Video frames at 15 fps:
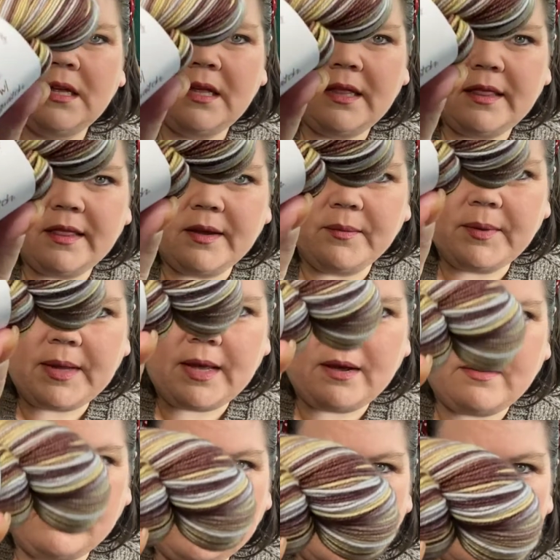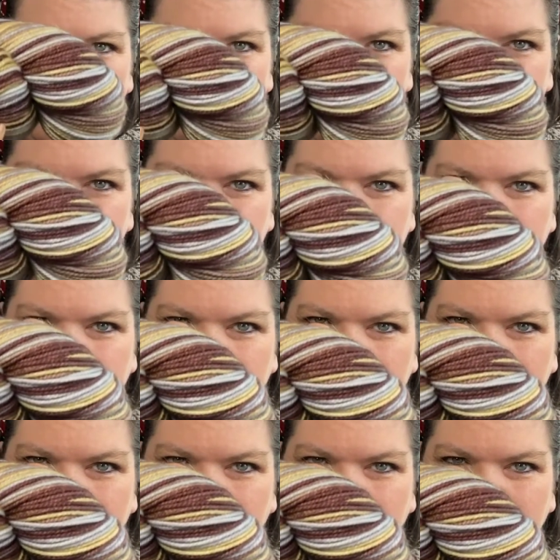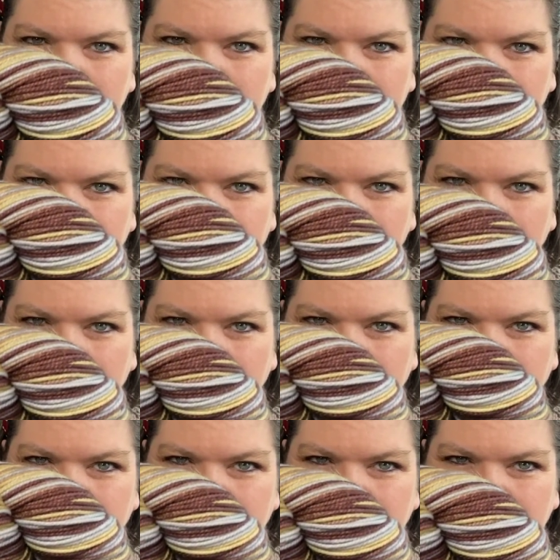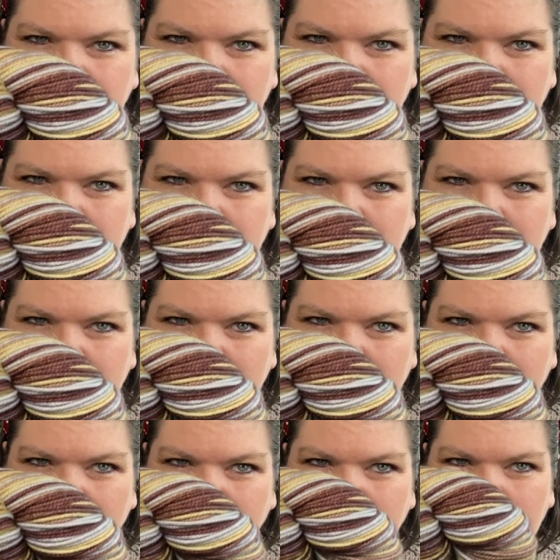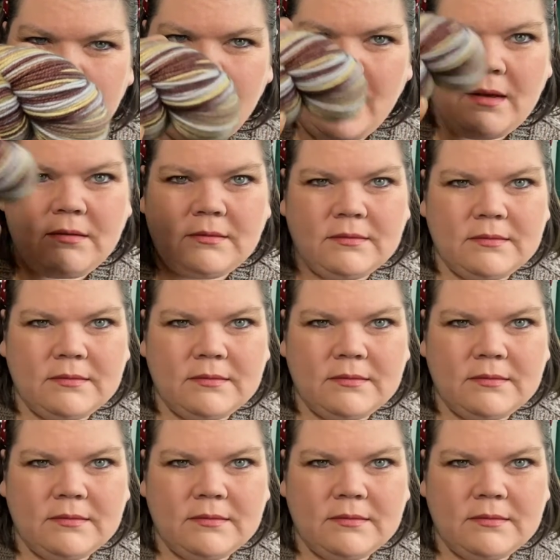There we go. Messing with Sasquatch. There we go.